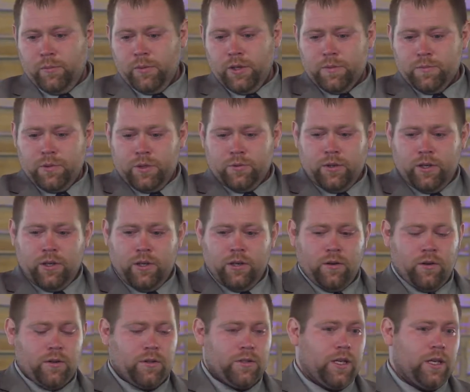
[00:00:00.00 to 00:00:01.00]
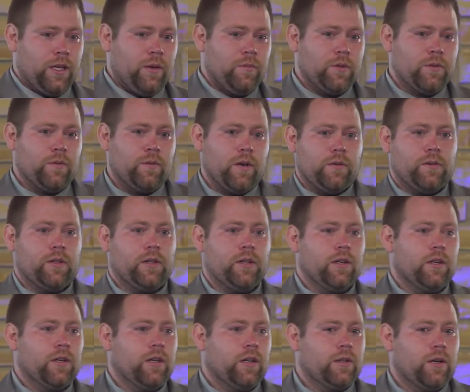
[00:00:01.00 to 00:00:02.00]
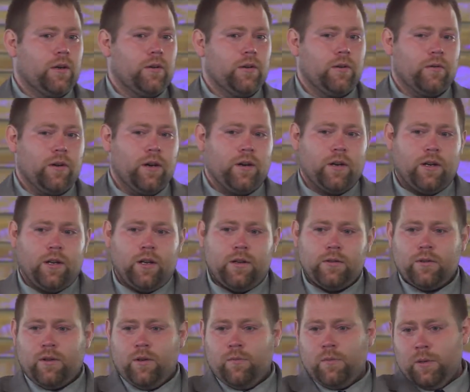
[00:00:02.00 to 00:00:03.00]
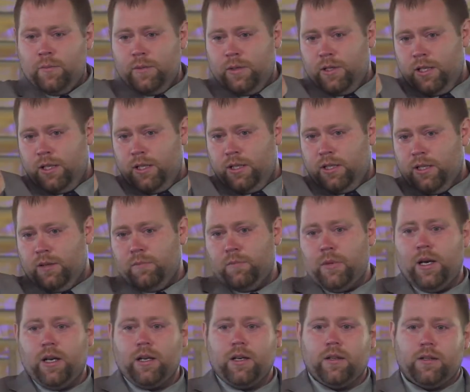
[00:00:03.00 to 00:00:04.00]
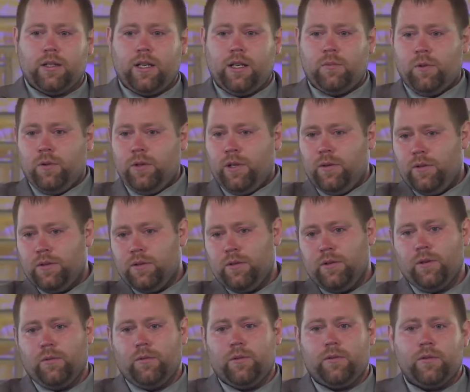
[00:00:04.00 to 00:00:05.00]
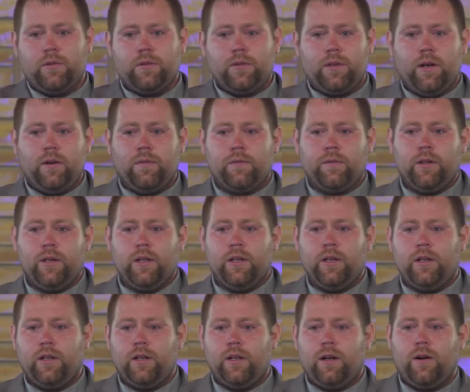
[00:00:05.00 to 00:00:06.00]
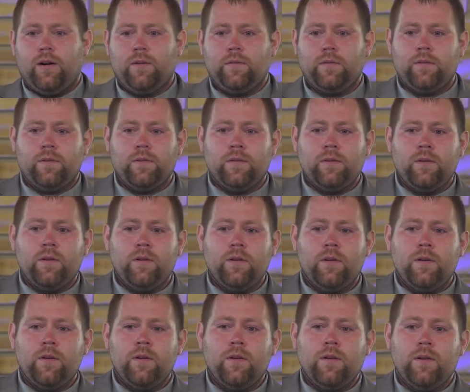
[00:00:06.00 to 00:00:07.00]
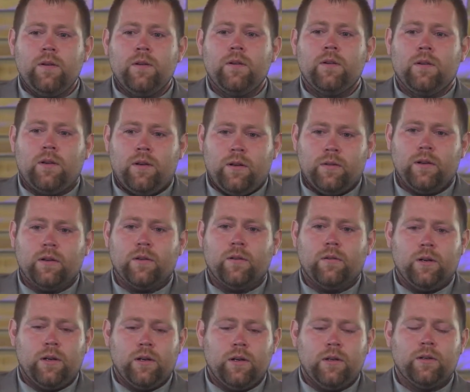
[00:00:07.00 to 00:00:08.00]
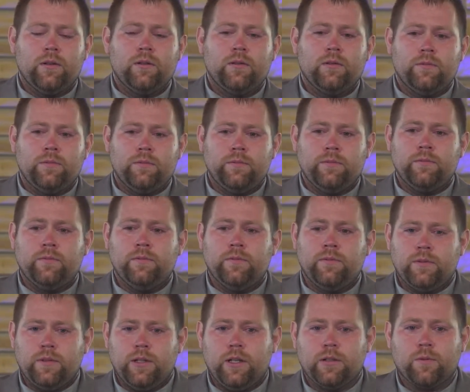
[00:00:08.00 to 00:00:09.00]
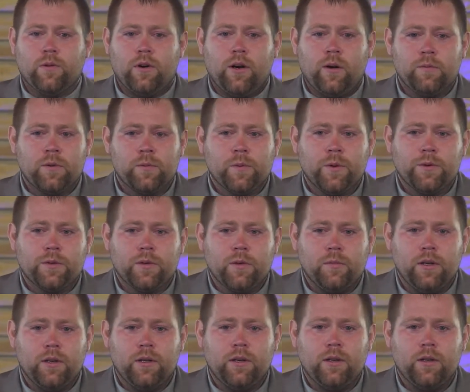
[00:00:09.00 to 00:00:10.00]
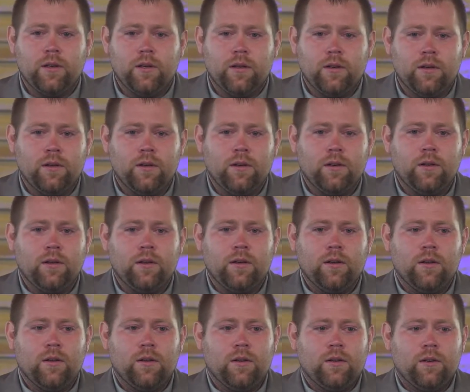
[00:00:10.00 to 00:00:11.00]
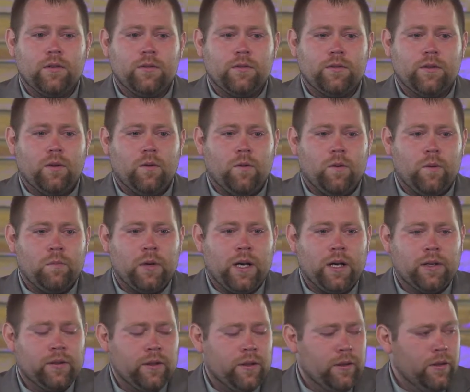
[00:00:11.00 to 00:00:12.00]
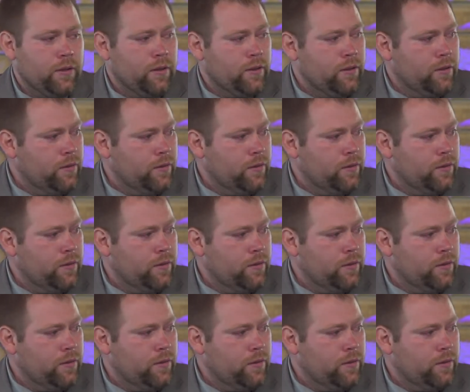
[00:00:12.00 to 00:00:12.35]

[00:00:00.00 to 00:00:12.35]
much between here and James right there, and I turned around and I saw Mama T at that back table that was there with the stuff, cleaning it off. I was like, okay, that's where I'm supposed to be. So I went back there